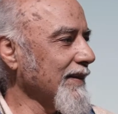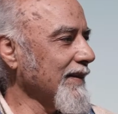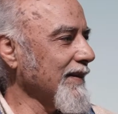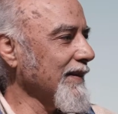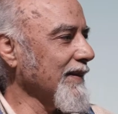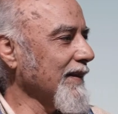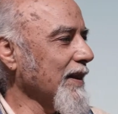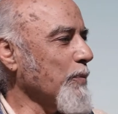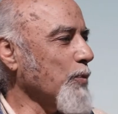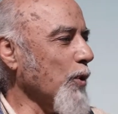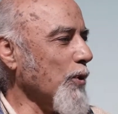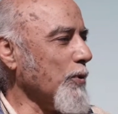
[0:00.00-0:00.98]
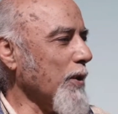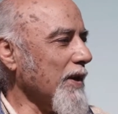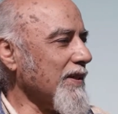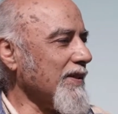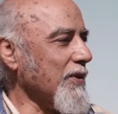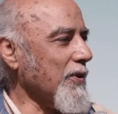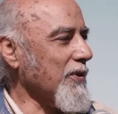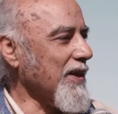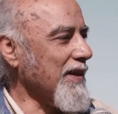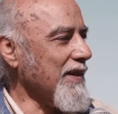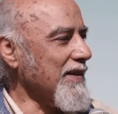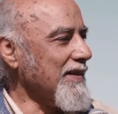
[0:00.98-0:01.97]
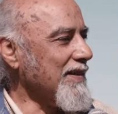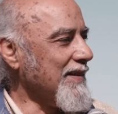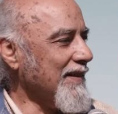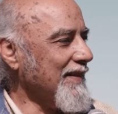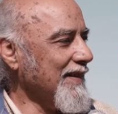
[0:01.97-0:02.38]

A pourquoi story is?